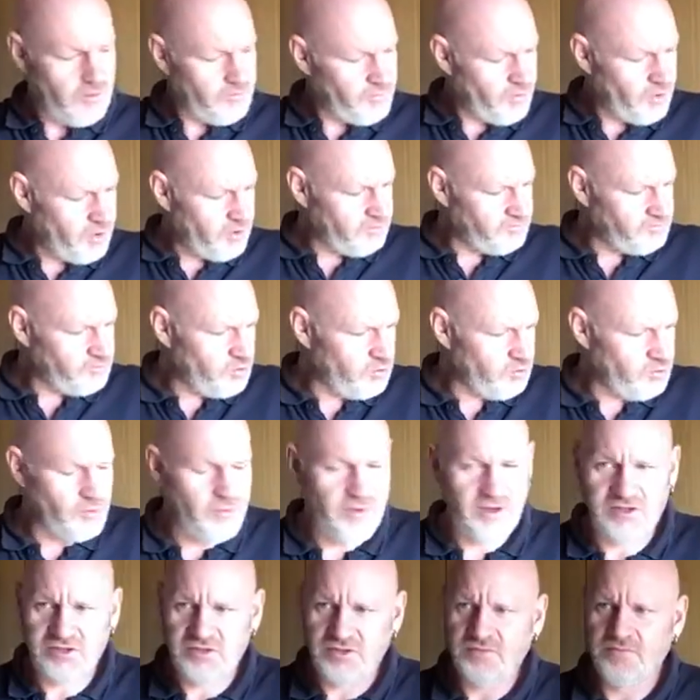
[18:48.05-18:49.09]
But all the
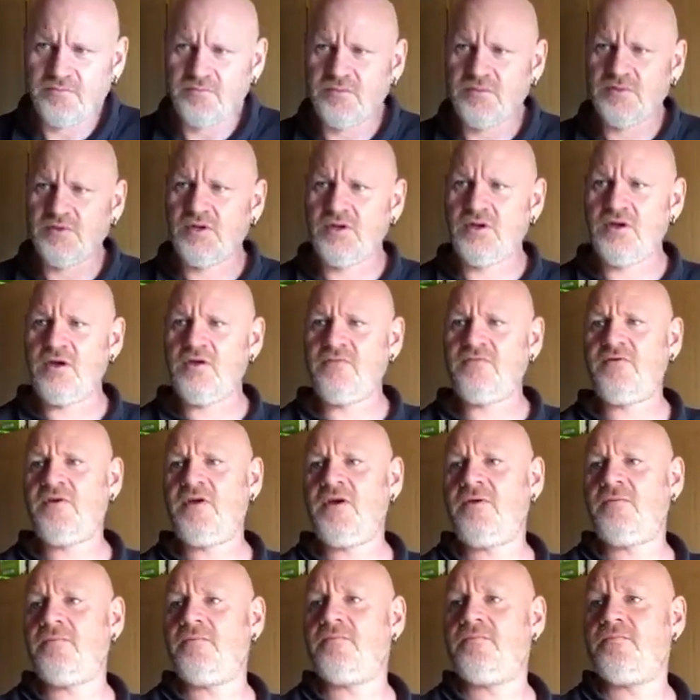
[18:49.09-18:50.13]
best, ta-ra for
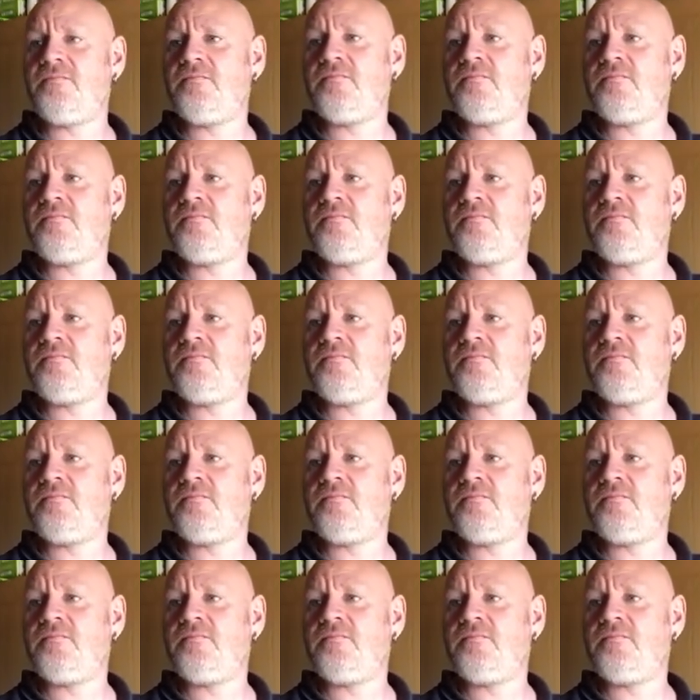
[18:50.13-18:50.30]
now.